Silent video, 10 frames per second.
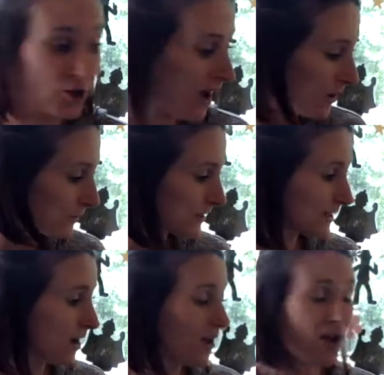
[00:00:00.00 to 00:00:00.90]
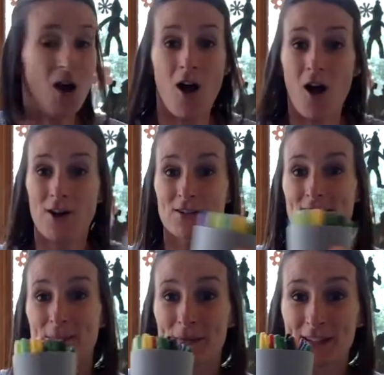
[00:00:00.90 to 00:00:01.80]
house are
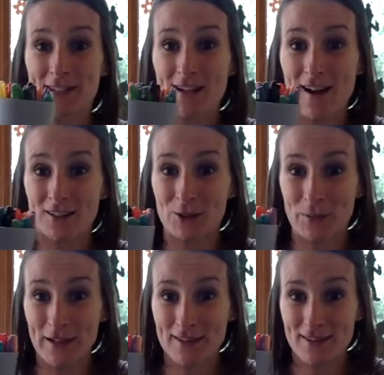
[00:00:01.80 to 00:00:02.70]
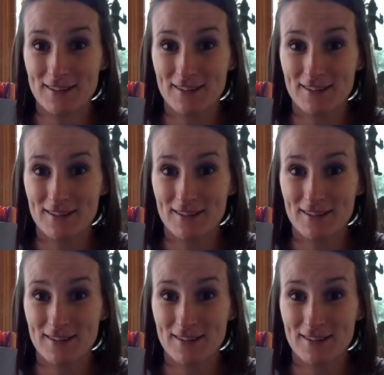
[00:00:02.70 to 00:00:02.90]
something to color with.